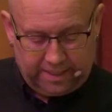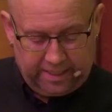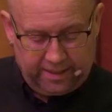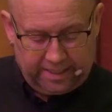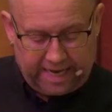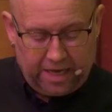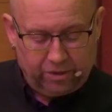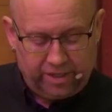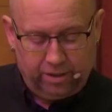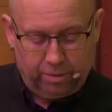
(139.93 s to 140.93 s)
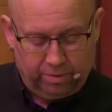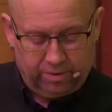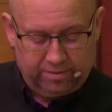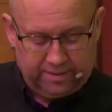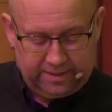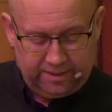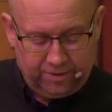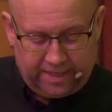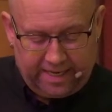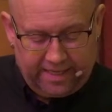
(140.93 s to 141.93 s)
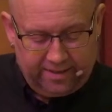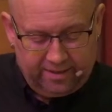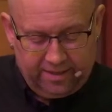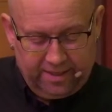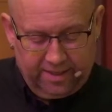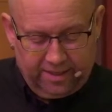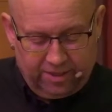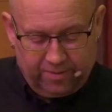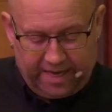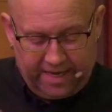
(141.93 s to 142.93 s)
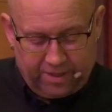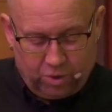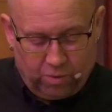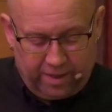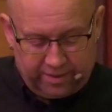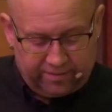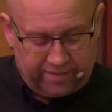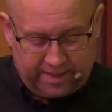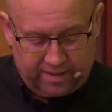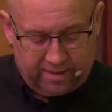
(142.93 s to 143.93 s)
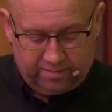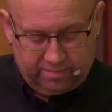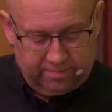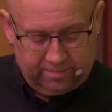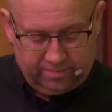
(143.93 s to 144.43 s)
Incalculable. You can't quantify them.